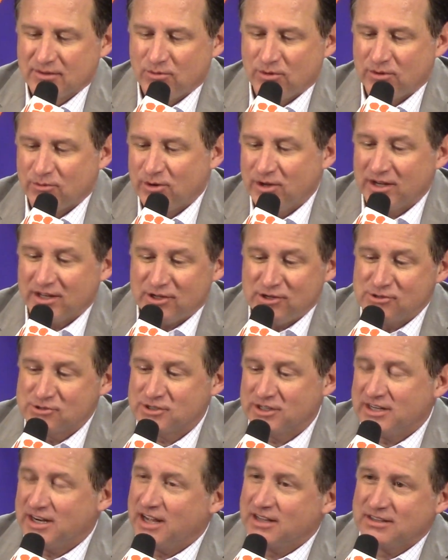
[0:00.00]
We're really
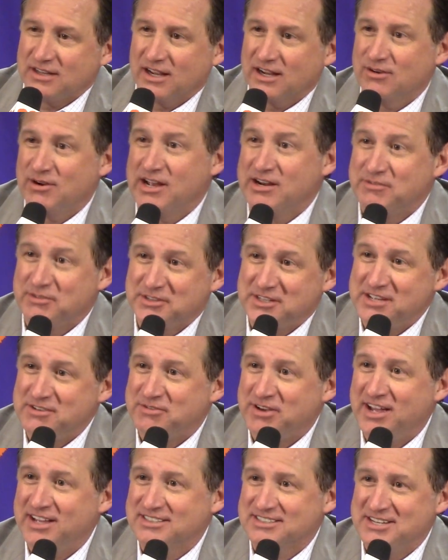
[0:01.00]
usually not that great of a
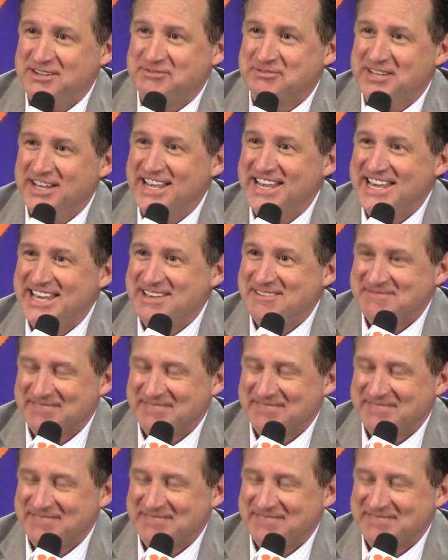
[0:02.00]
defensive team.